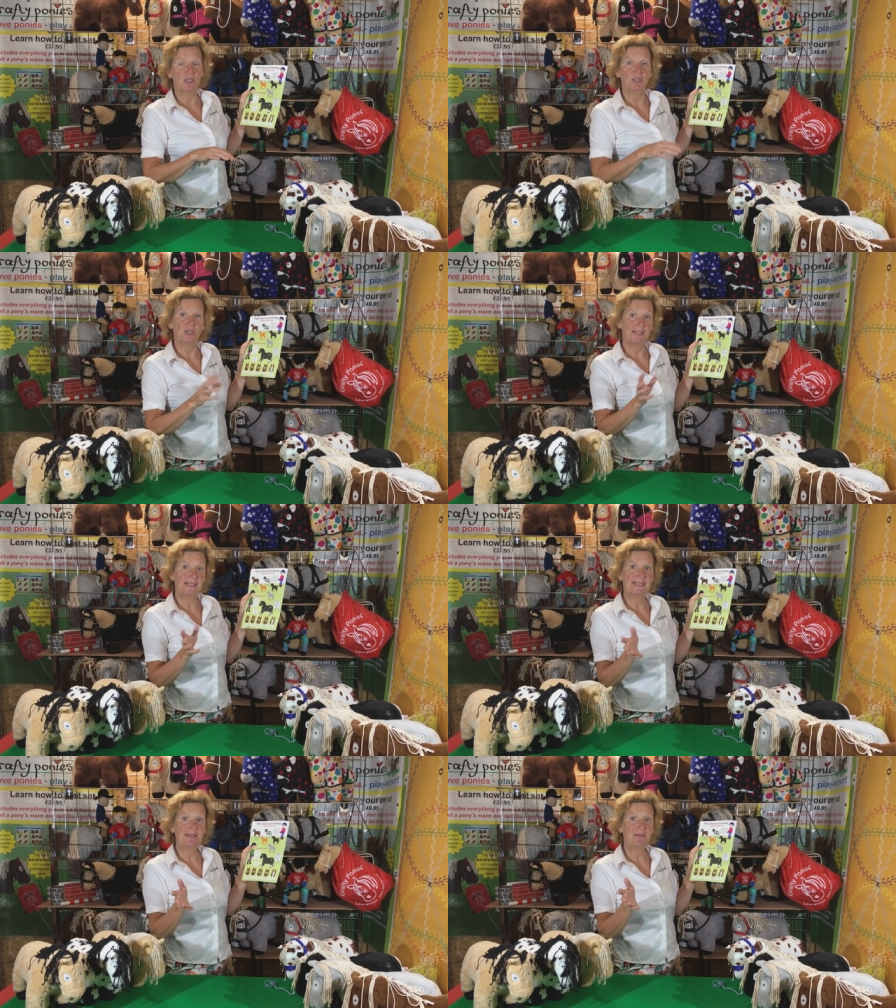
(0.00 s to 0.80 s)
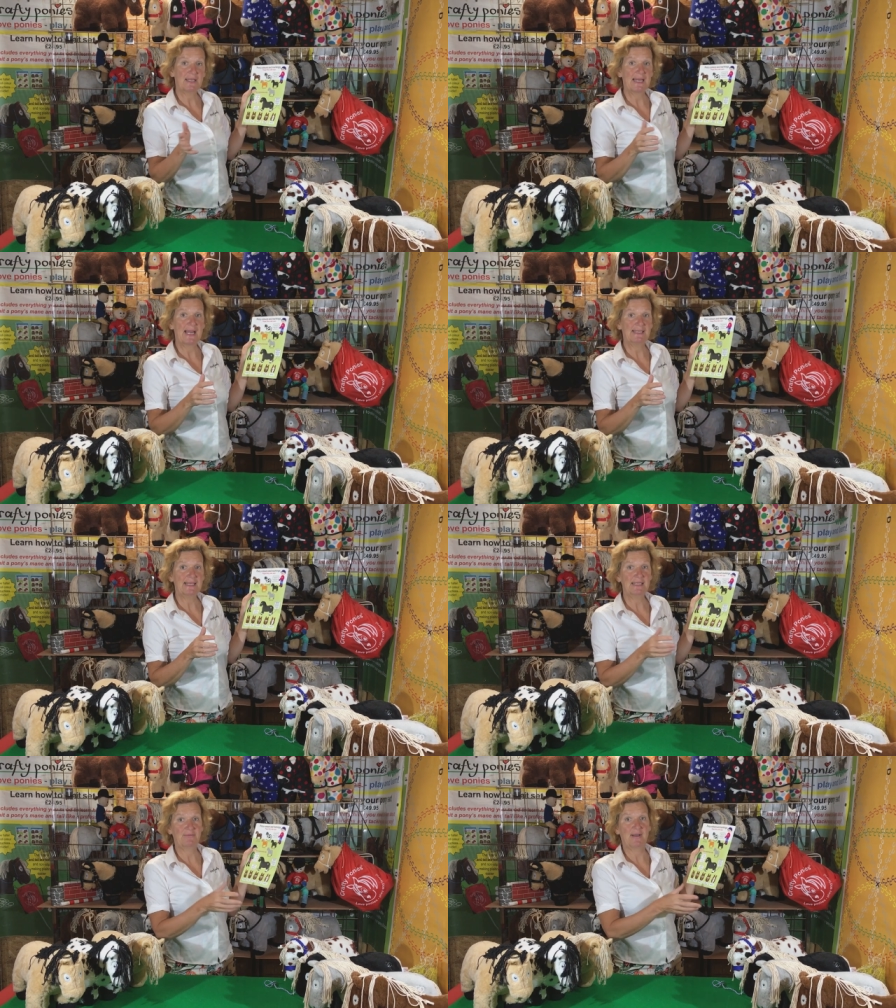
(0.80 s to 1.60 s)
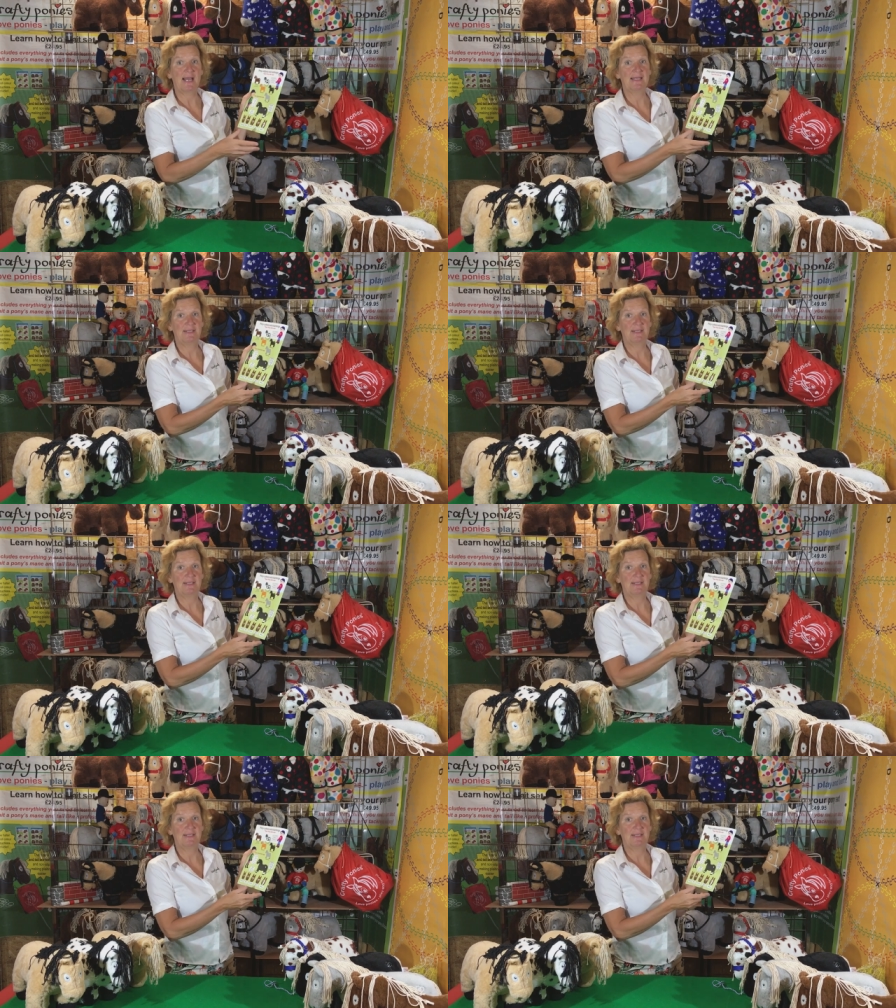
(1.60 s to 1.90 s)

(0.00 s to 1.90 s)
you can see if you can identify